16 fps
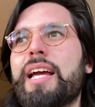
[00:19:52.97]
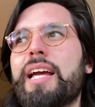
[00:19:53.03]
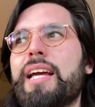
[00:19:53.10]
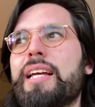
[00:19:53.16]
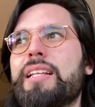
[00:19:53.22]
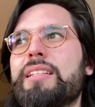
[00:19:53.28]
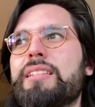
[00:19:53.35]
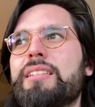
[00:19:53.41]

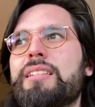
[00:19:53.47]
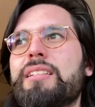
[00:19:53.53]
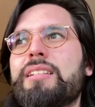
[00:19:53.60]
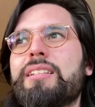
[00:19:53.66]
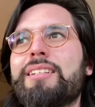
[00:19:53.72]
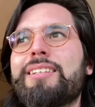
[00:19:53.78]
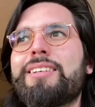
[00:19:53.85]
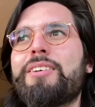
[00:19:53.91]
and
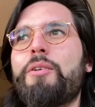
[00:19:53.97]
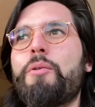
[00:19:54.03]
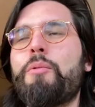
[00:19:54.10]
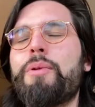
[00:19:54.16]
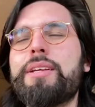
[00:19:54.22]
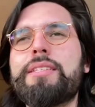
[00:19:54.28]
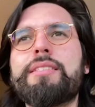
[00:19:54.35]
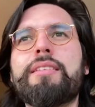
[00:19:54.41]

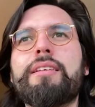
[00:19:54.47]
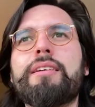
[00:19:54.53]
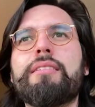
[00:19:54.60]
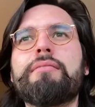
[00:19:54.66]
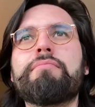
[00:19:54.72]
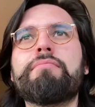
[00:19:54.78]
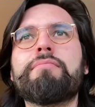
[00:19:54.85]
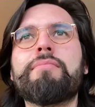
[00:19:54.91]

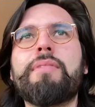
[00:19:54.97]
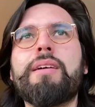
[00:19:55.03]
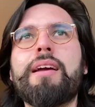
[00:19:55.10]
wisdom.